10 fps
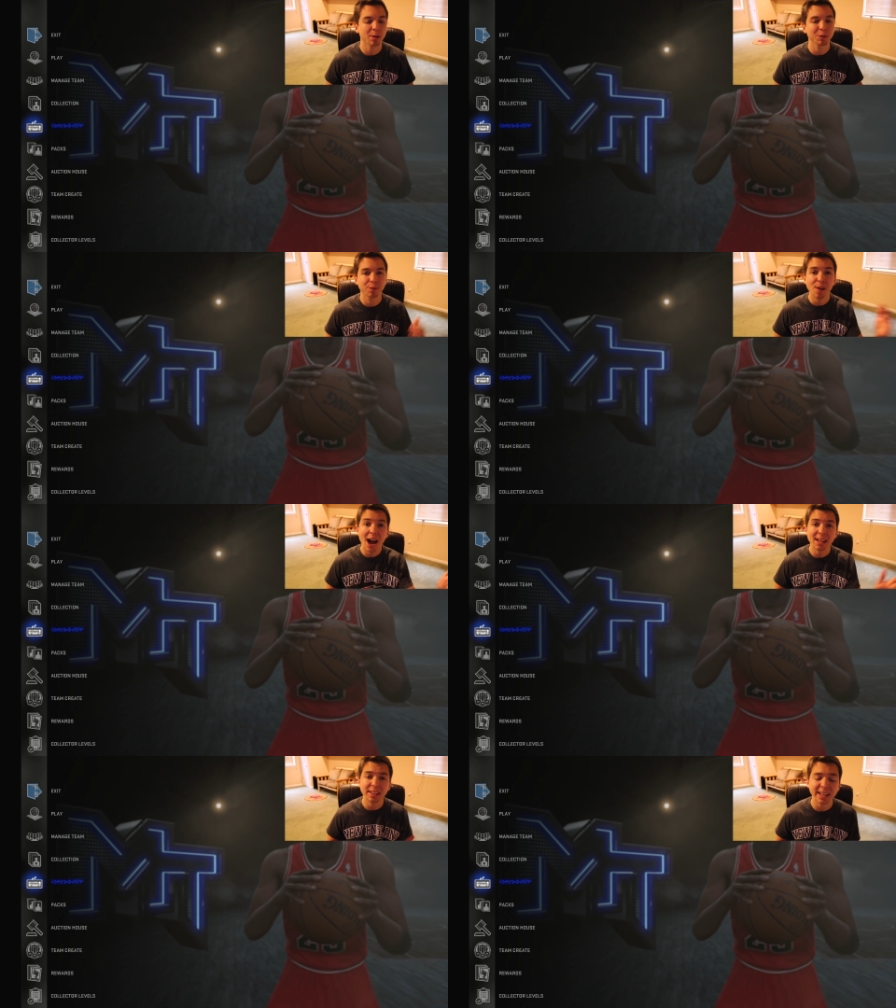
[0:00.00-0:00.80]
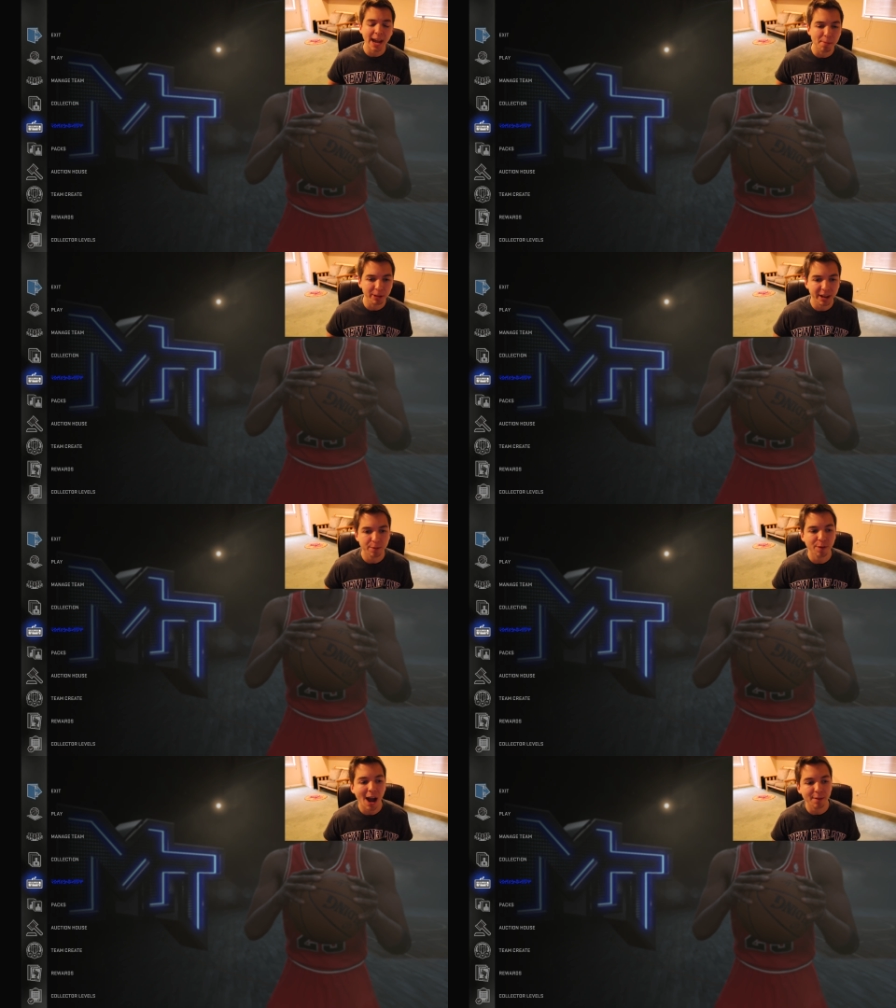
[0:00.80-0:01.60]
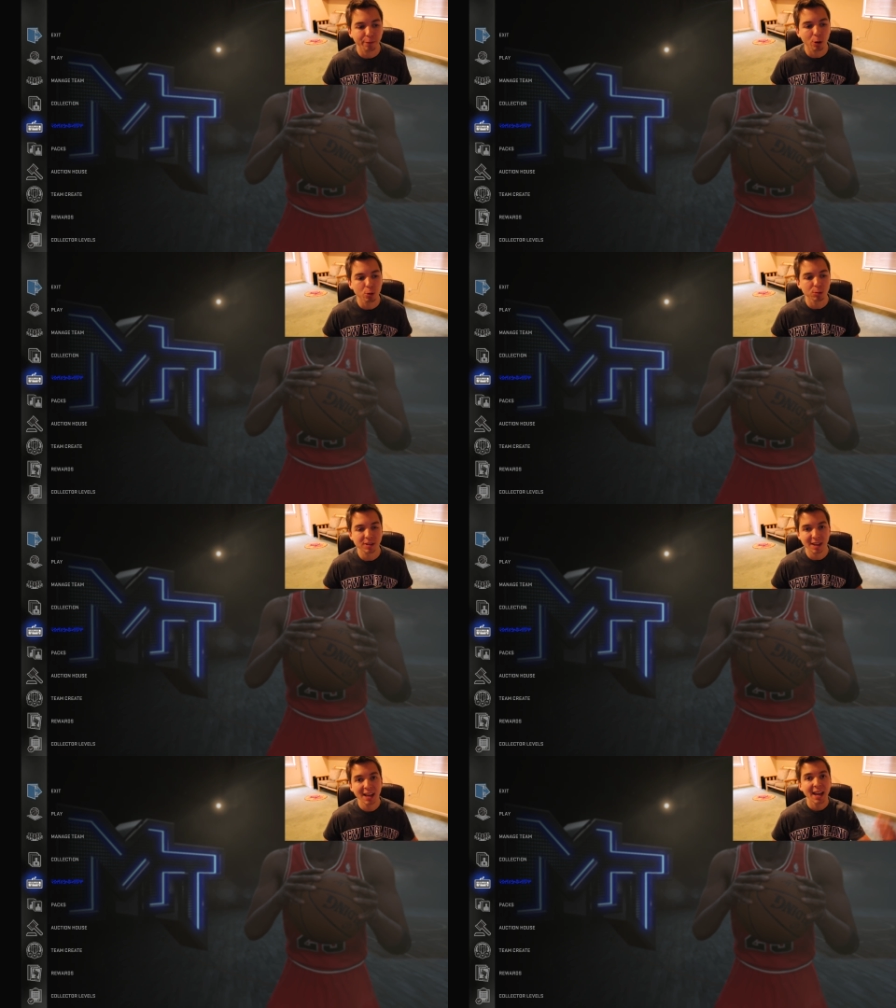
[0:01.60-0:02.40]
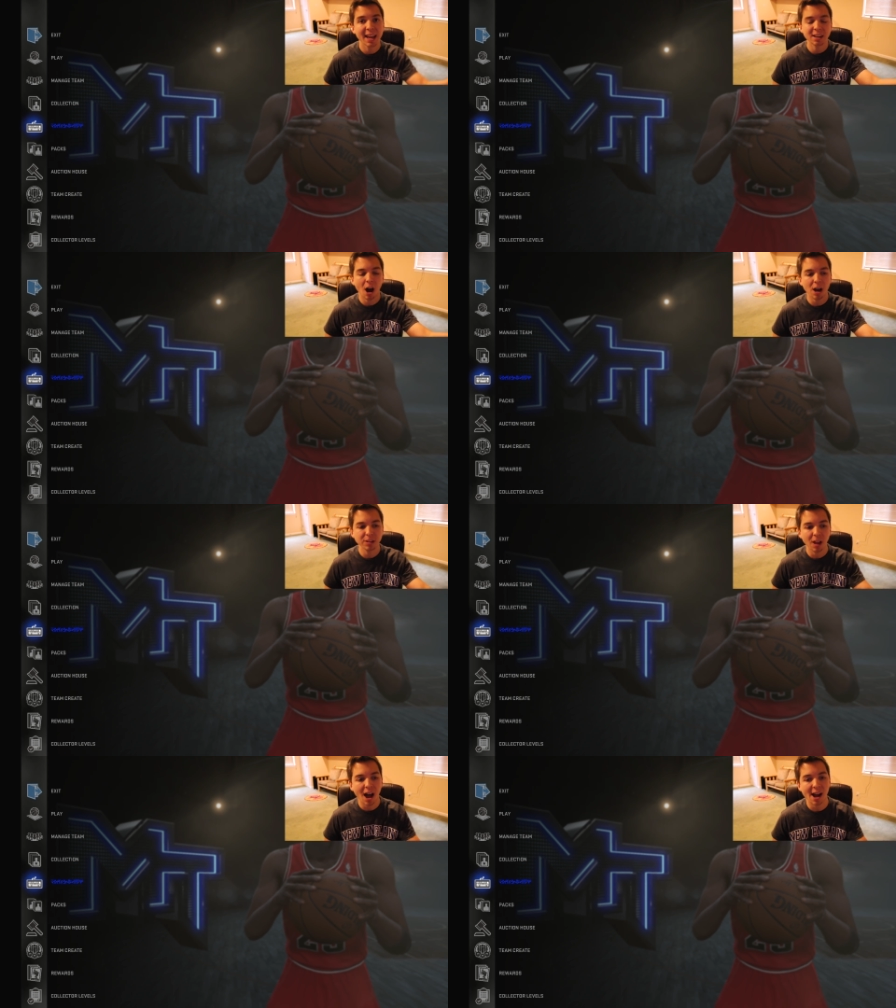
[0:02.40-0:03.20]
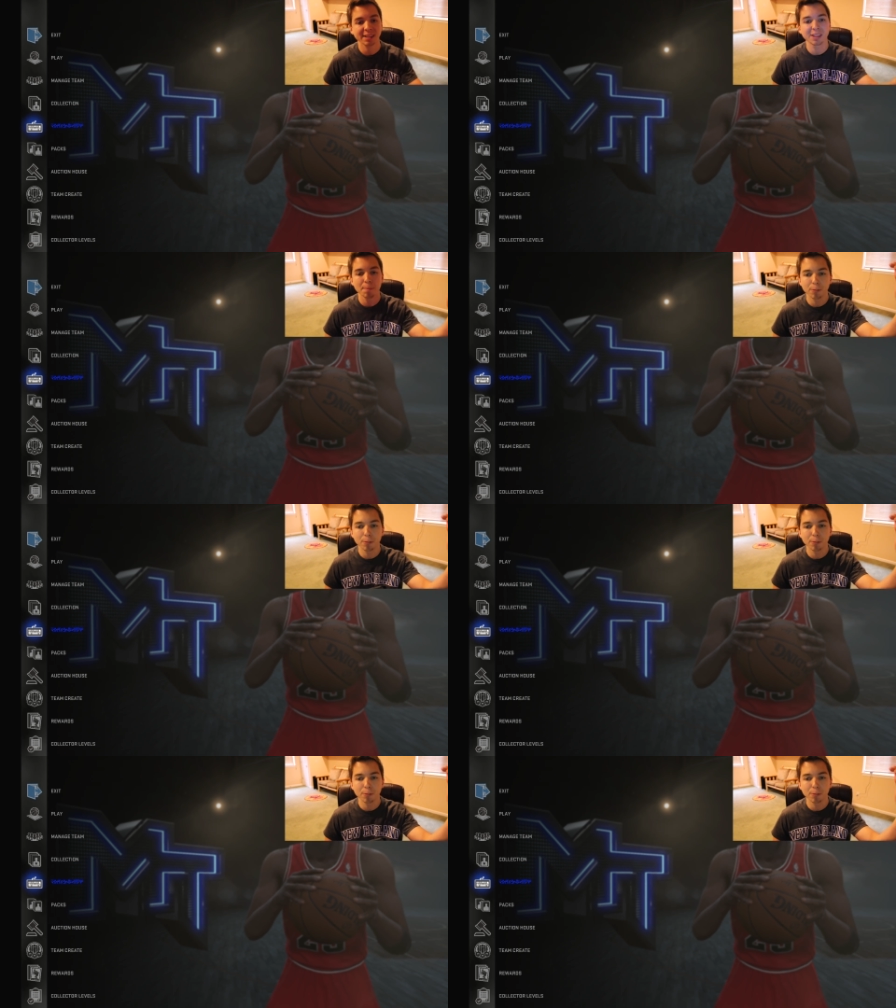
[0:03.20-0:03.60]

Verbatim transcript: I was finally able to get 5 runes and unlock the